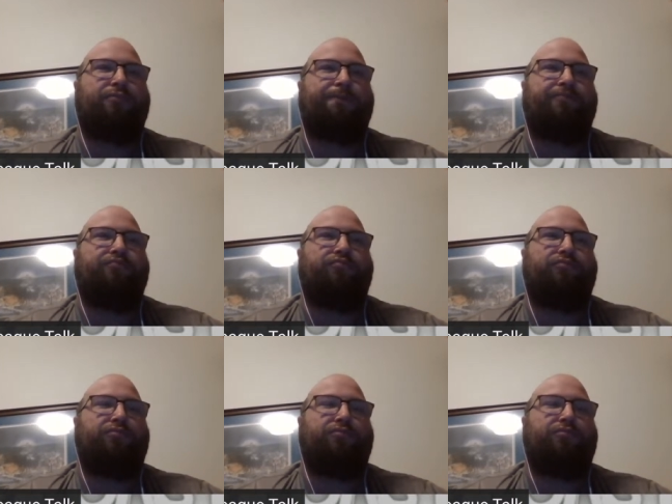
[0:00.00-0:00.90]

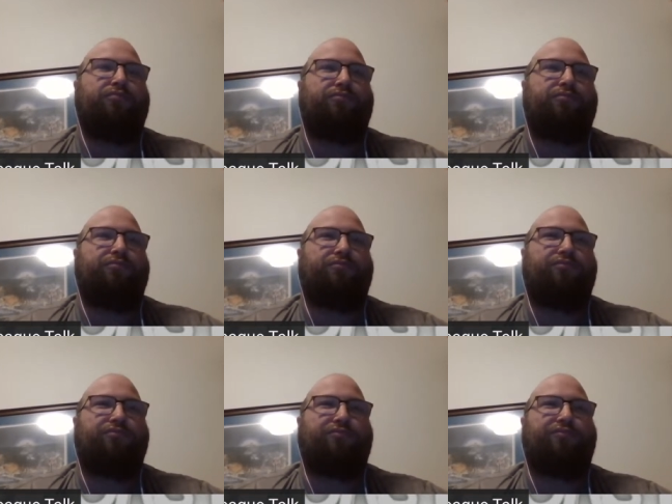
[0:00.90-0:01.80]
AEW did with
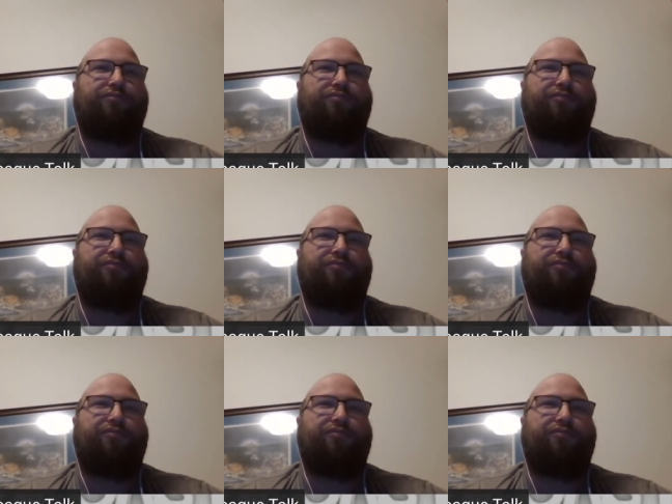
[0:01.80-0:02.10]
theirs